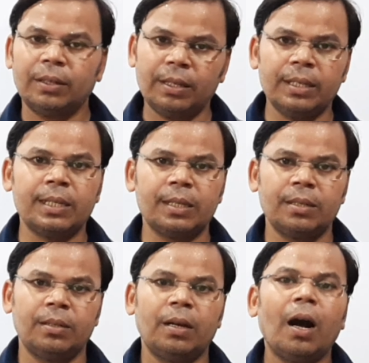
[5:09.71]
is
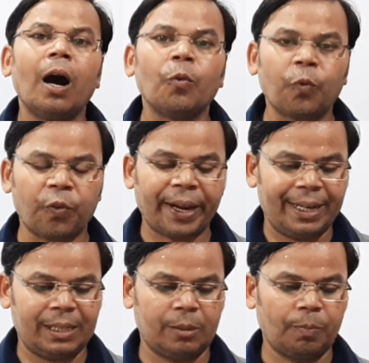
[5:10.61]
a
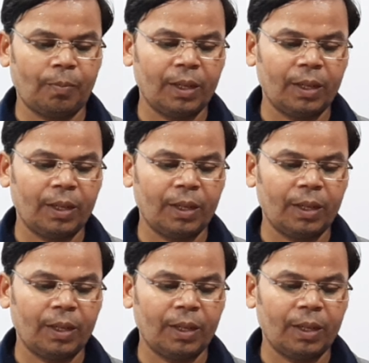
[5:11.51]
phrase.